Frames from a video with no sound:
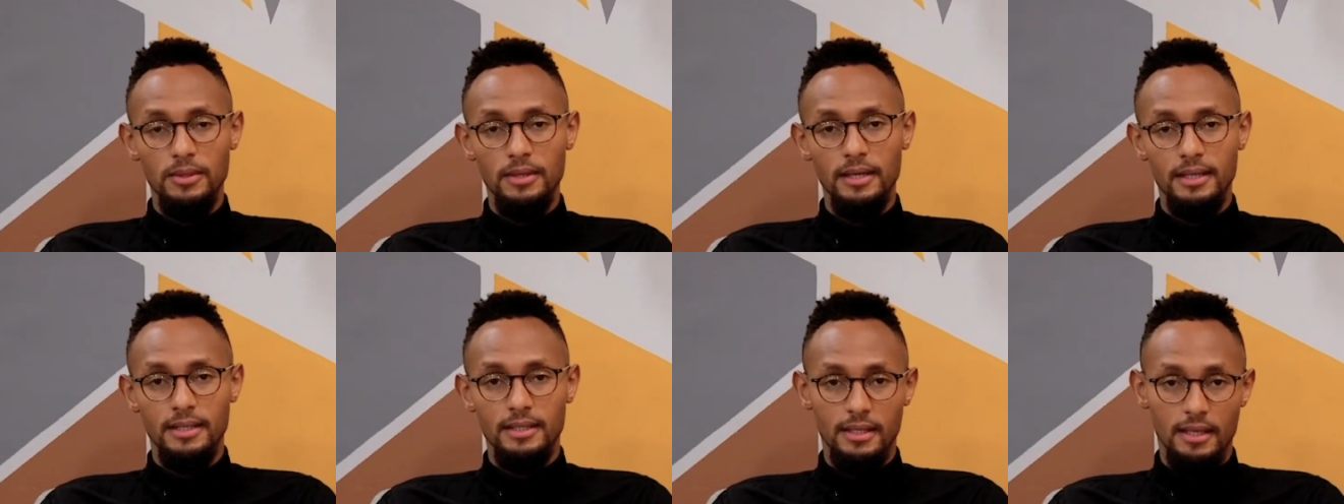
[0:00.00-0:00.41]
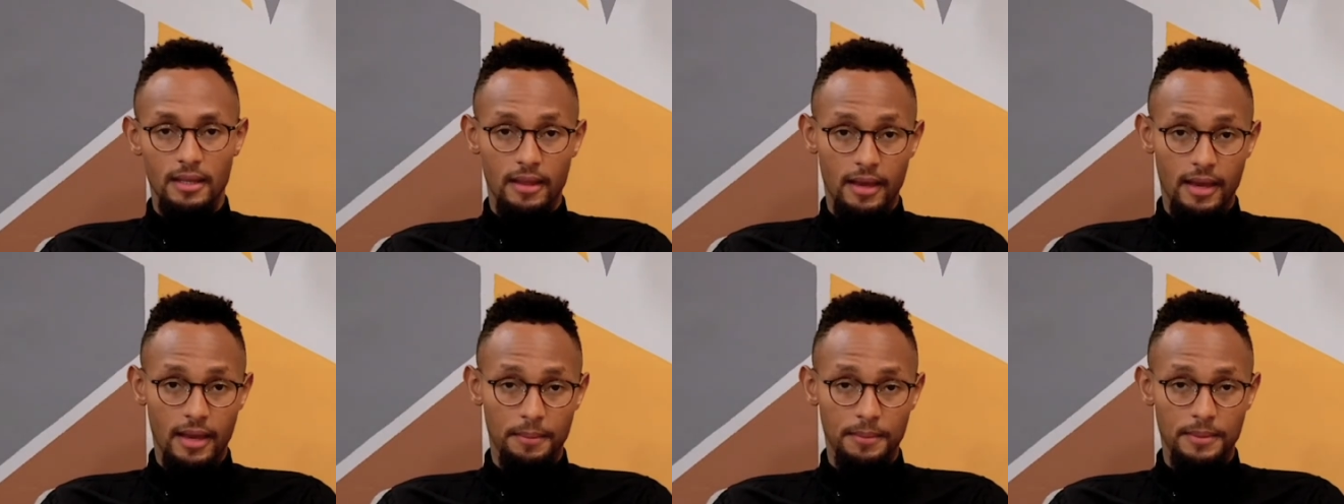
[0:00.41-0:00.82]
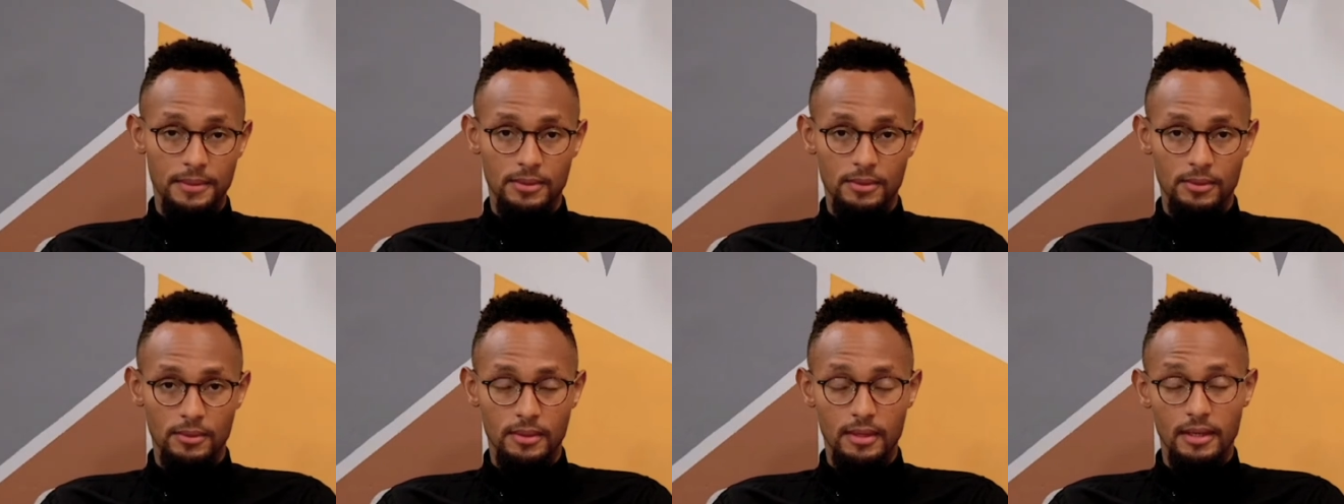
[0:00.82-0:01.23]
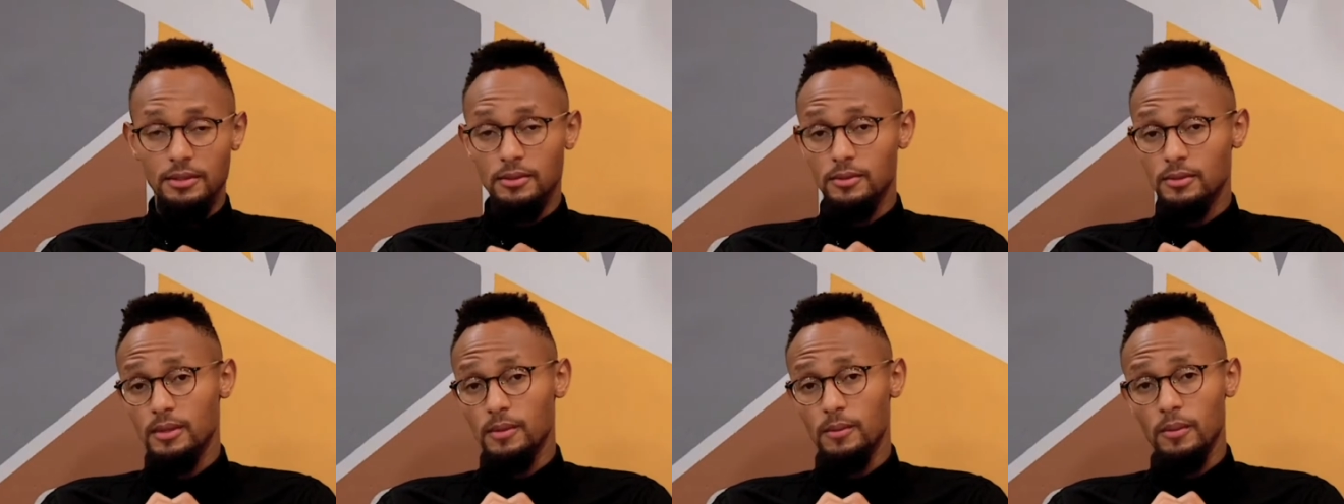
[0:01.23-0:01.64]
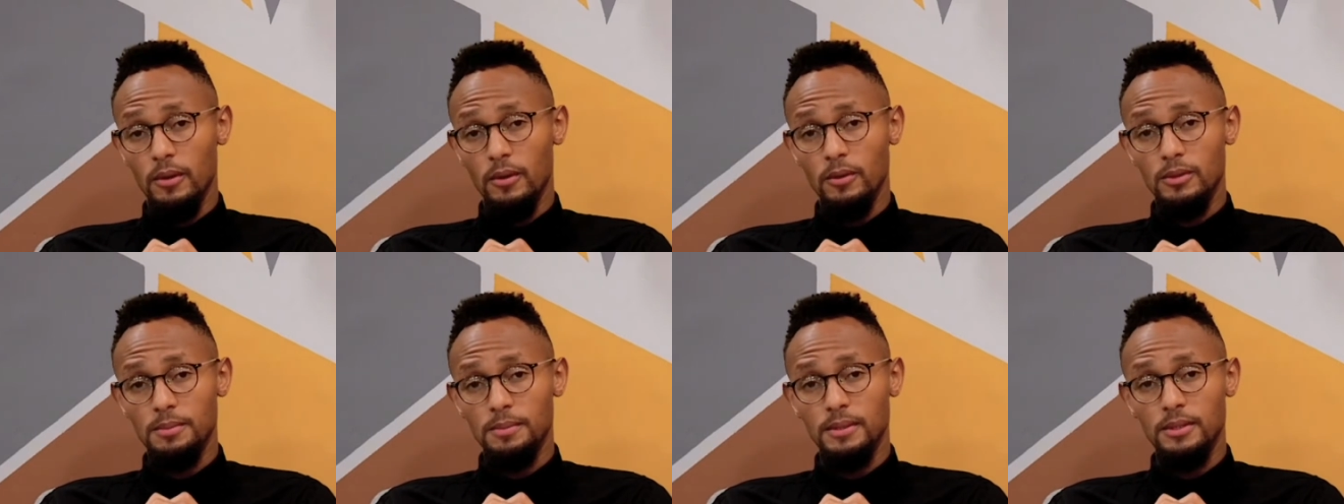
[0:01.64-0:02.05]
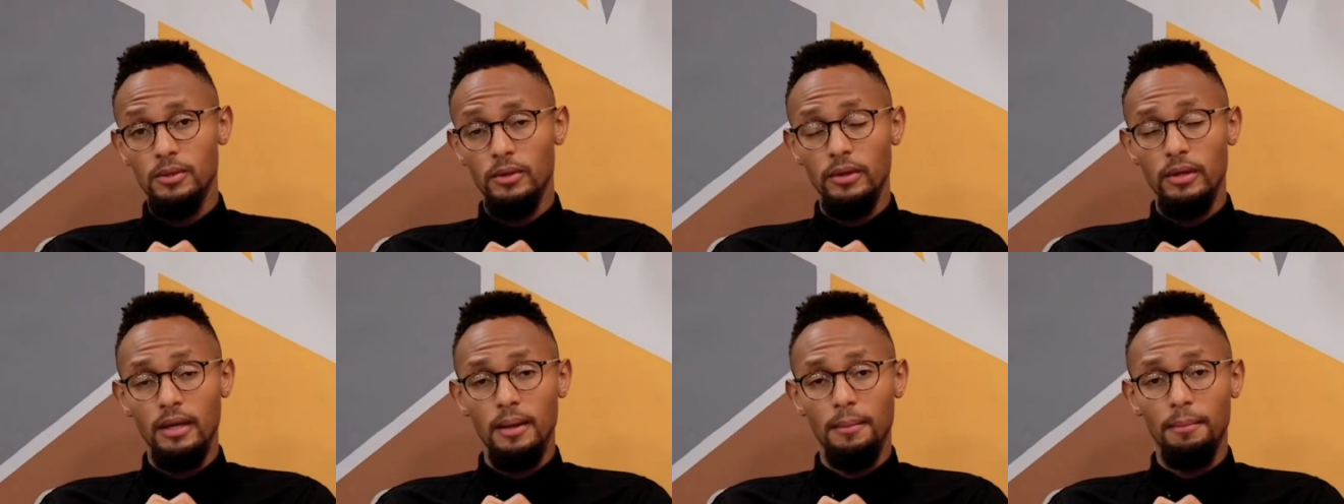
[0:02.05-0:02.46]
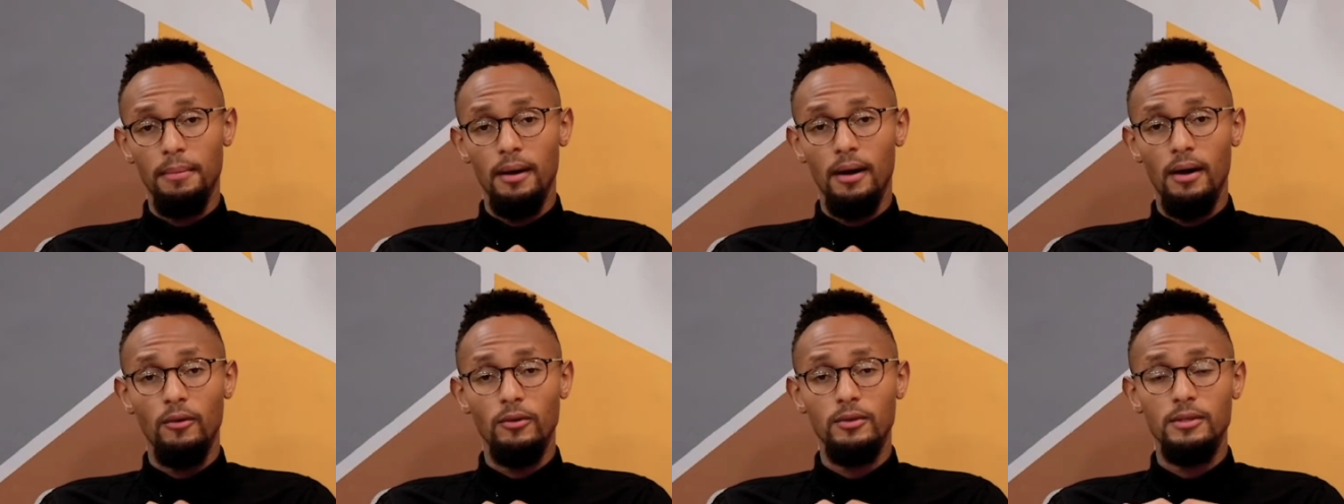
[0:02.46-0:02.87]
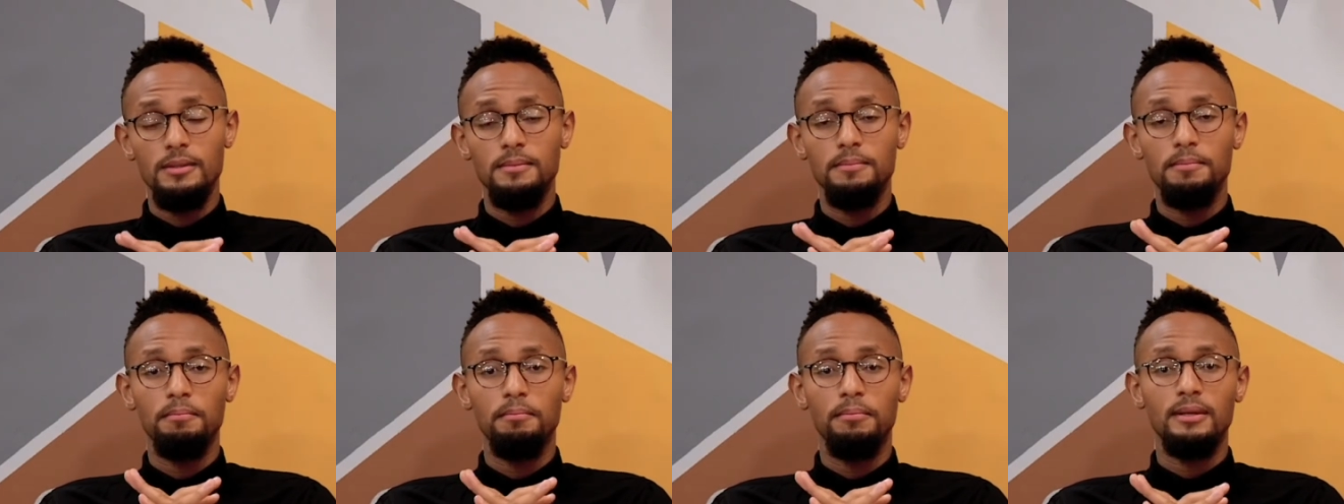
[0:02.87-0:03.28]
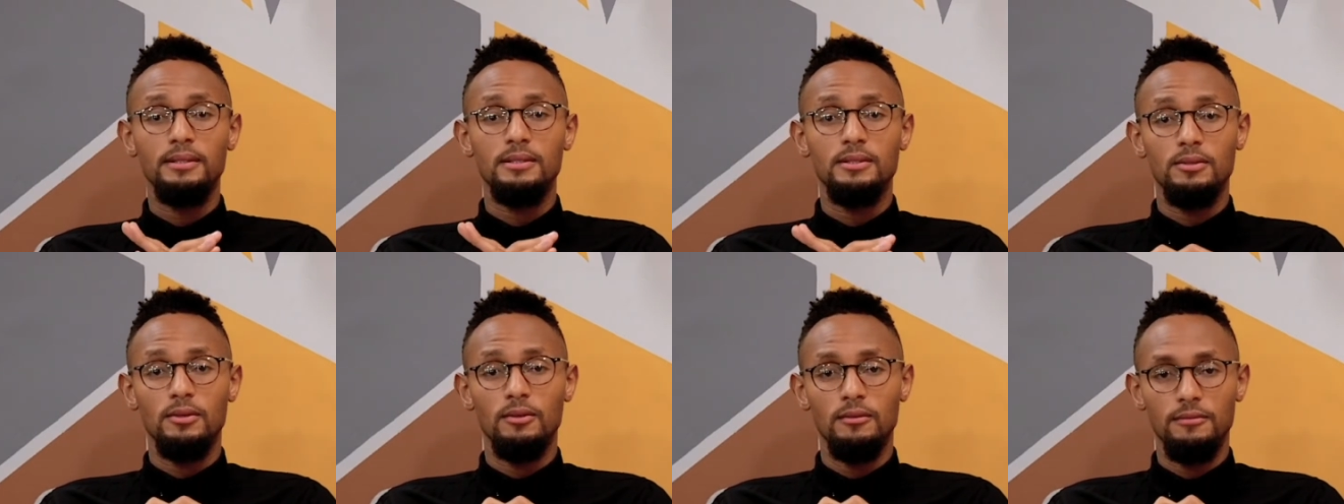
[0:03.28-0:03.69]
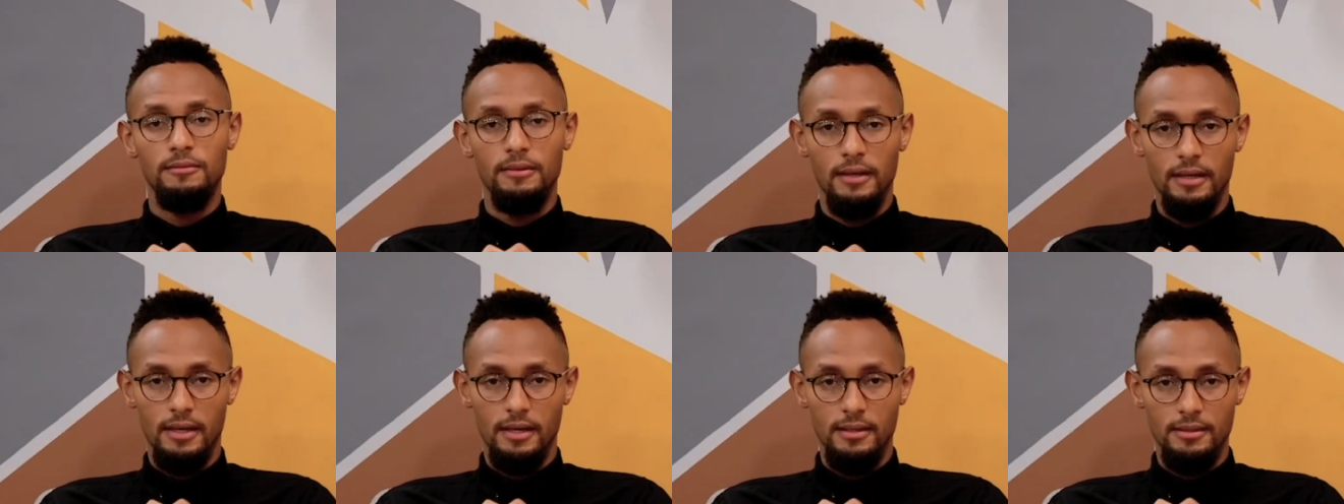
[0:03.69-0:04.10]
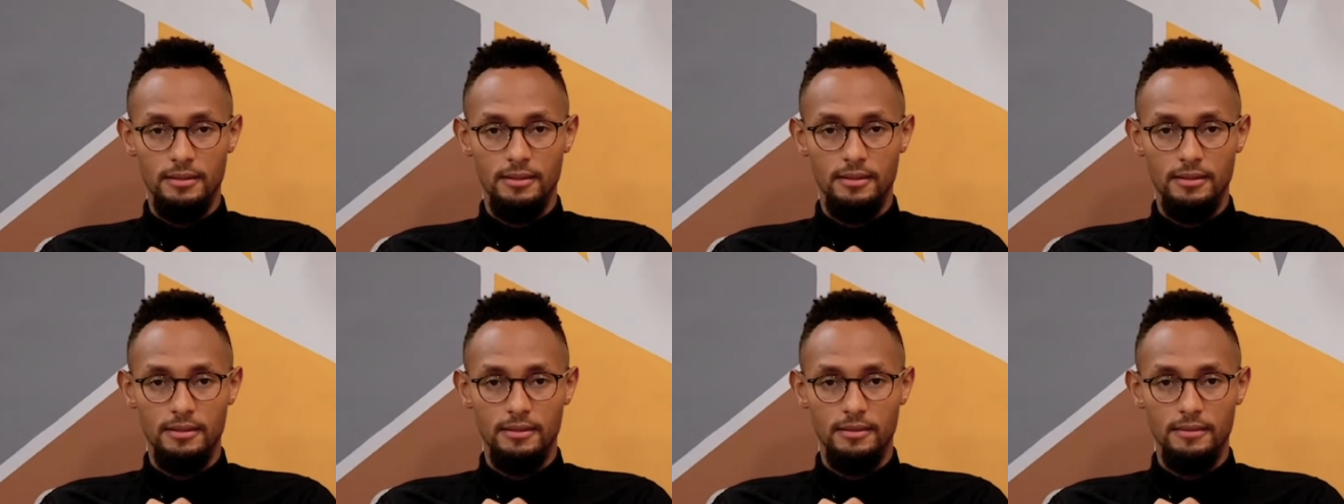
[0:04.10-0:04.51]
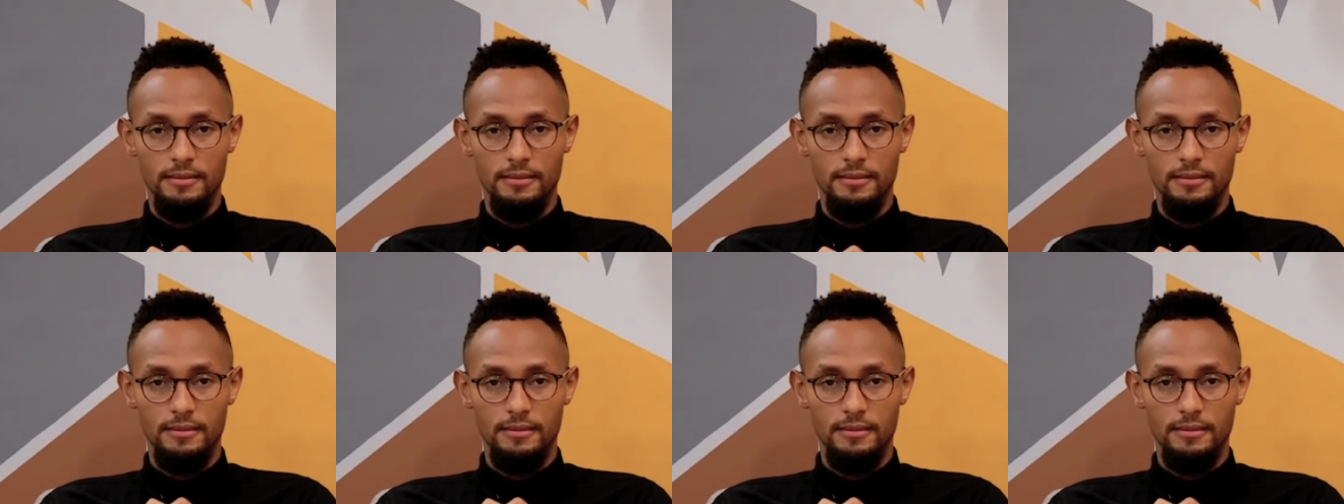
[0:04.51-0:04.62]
yet another episode and today we're going to be talking about personal finance.